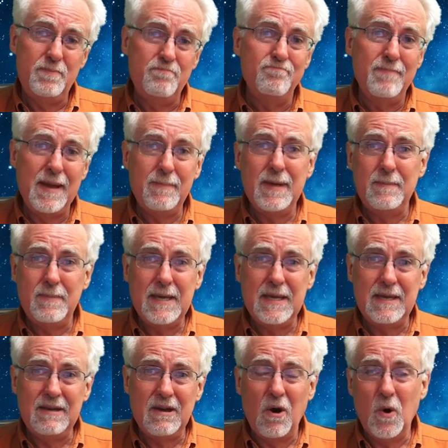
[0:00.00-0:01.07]
maybe
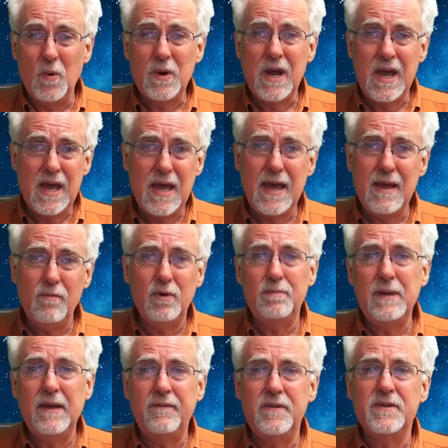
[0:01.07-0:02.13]
be okay would
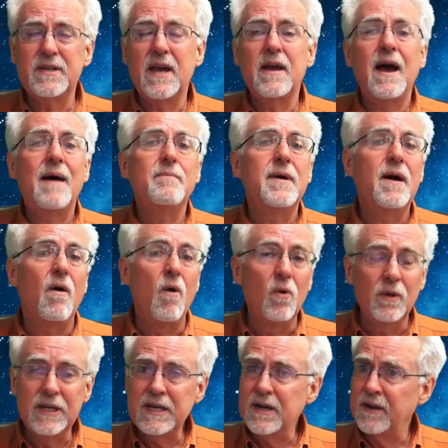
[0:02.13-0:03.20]
be if you say, I'm
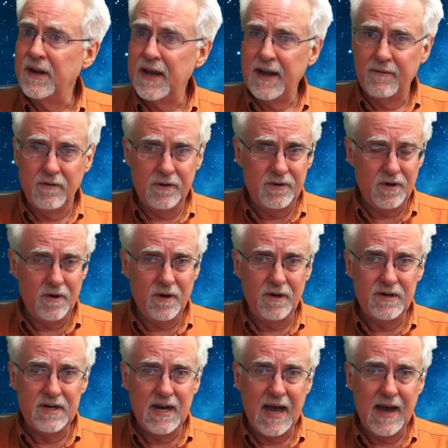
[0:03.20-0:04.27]
only going to ever
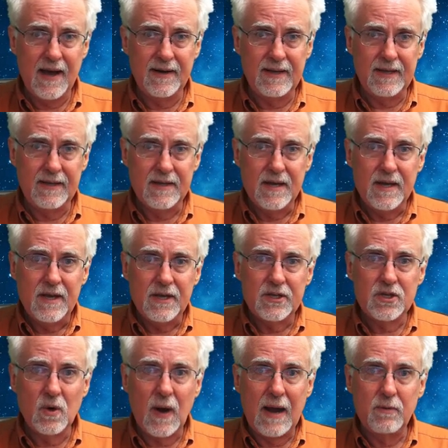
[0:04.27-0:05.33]
turn ninety,
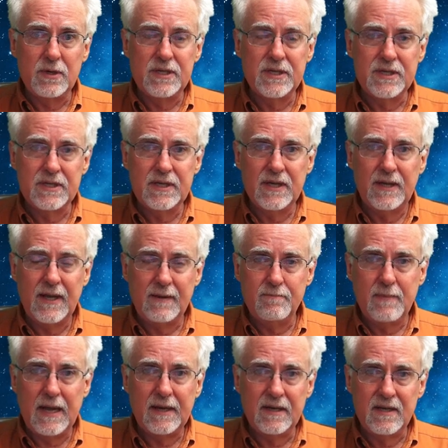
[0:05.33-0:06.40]
so I would just sit and
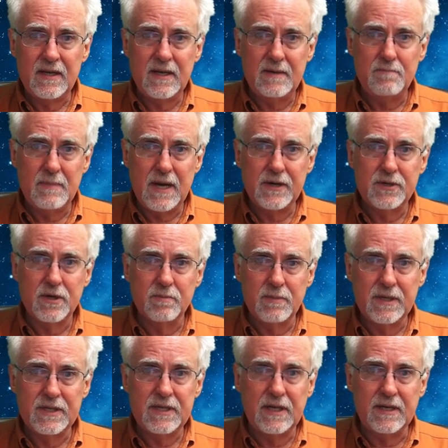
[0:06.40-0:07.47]
make ten
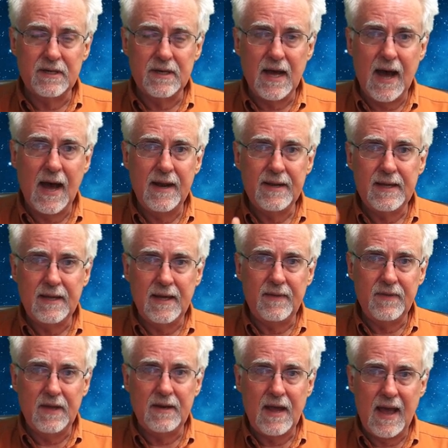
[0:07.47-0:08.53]
measurements at ninety and
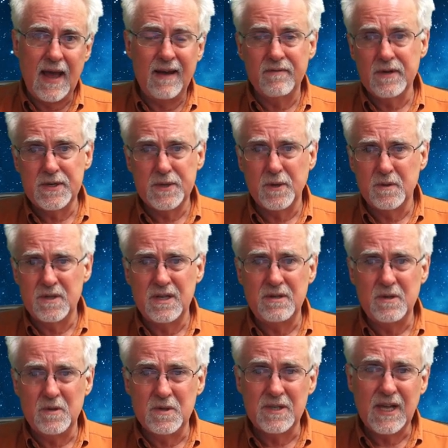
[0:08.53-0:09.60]
then average those and
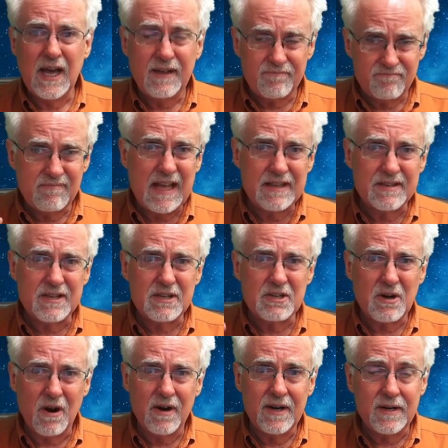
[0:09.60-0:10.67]
use that. That's
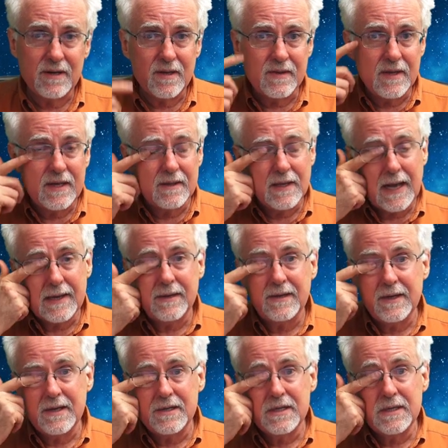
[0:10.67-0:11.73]
starting to think like an
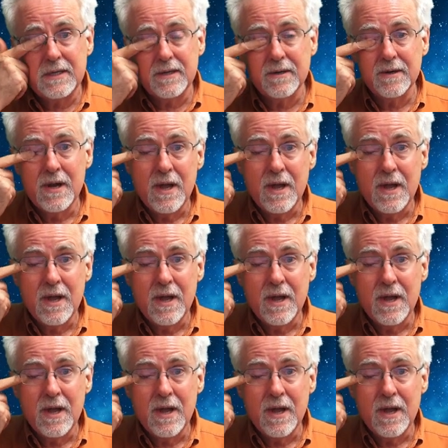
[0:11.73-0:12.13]
engineer.